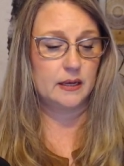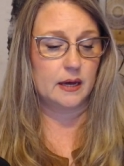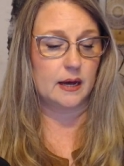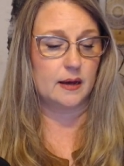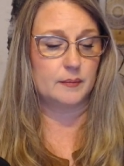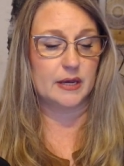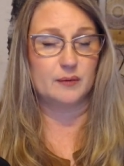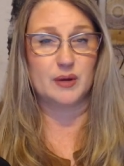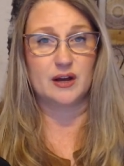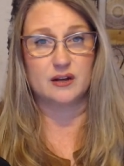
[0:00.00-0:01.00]
Um, and
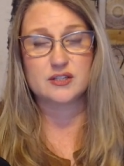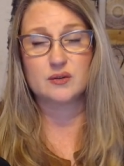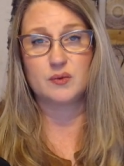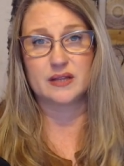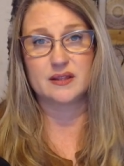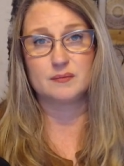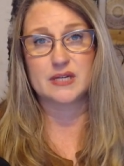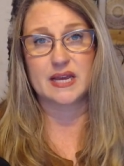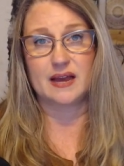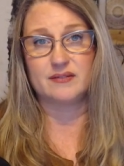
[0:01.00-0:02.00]
we also want them to
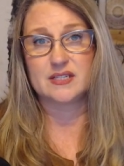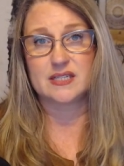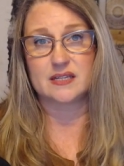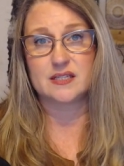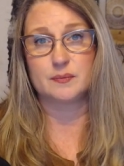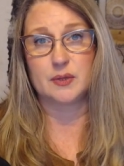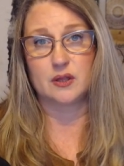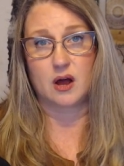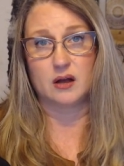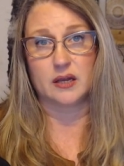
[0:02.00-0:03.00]
have a sense of
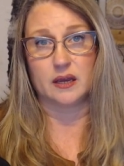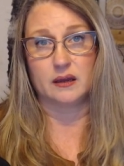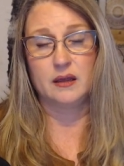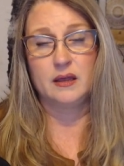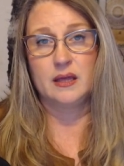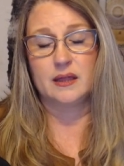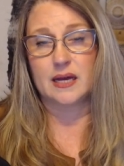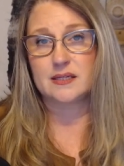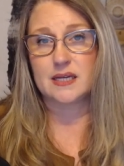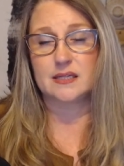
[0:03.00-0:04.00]
belonging.
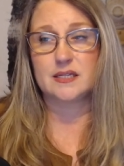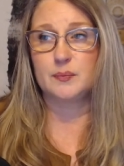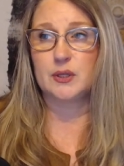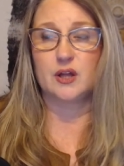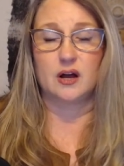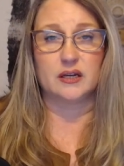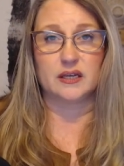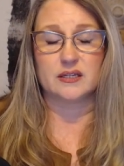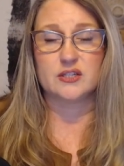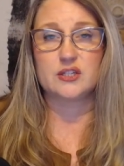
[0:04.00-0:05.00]
That sense of belonging
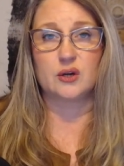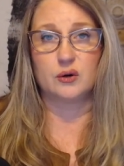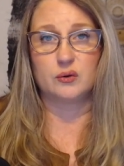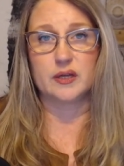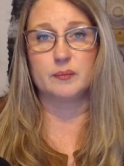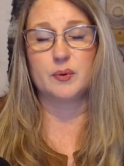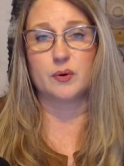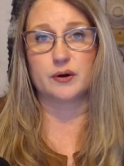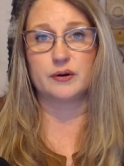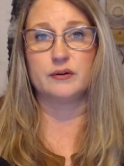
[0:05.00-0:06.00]
is so
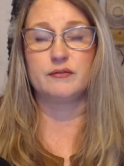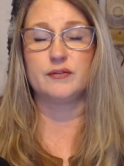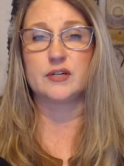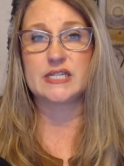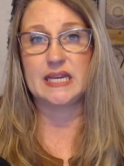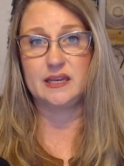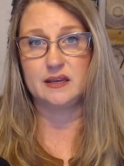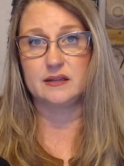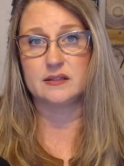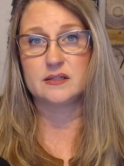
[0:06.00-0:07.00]
important for
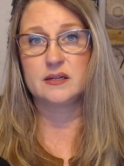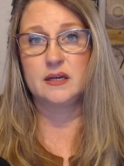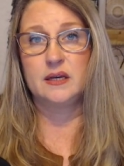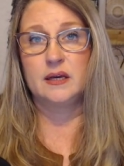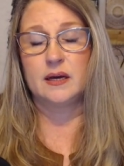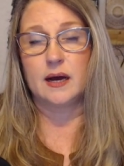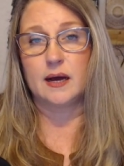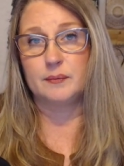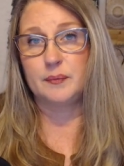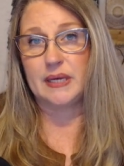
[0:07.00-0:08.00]
teens
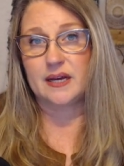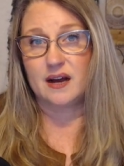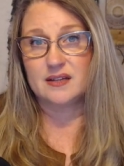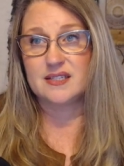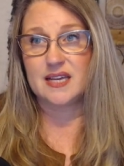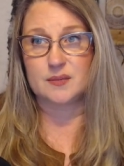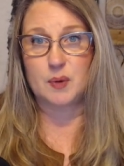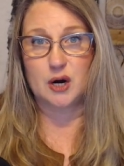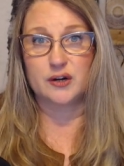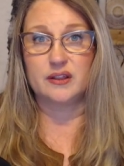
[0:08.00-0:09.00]
um, because that's
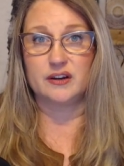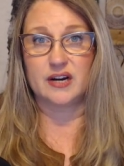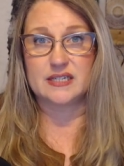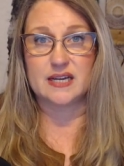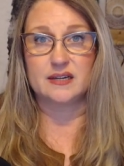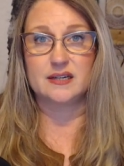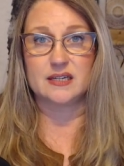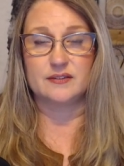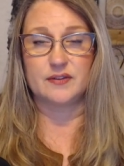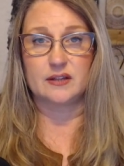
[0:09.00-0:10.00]
part of their identity
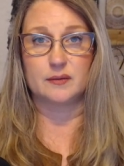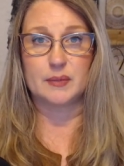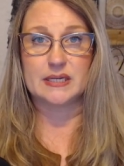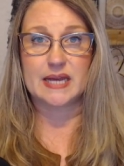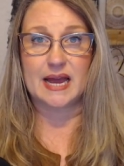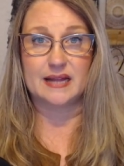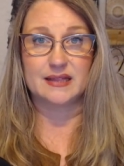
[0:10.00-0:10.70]
development at